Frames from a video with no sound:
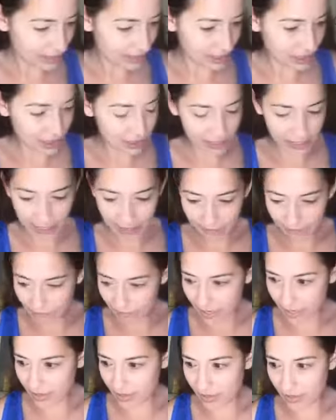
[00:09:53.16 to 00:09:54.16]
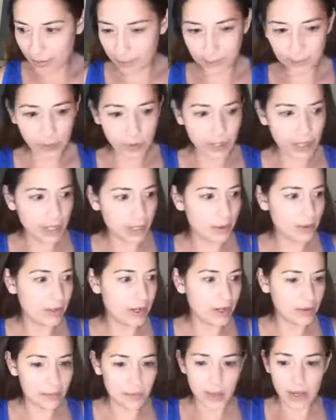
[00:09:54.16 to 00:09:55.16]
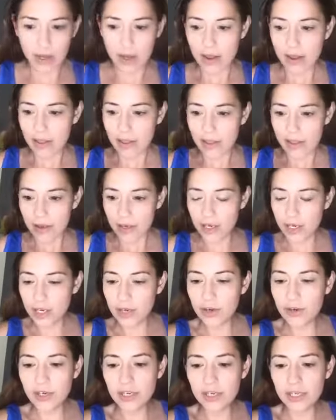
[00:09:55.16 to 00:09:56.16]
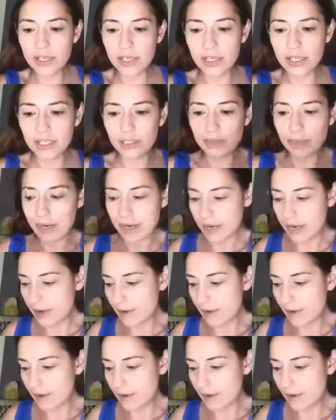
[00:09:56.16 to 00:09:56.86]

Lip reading: I just can't find them. Okay, hold on. Here is my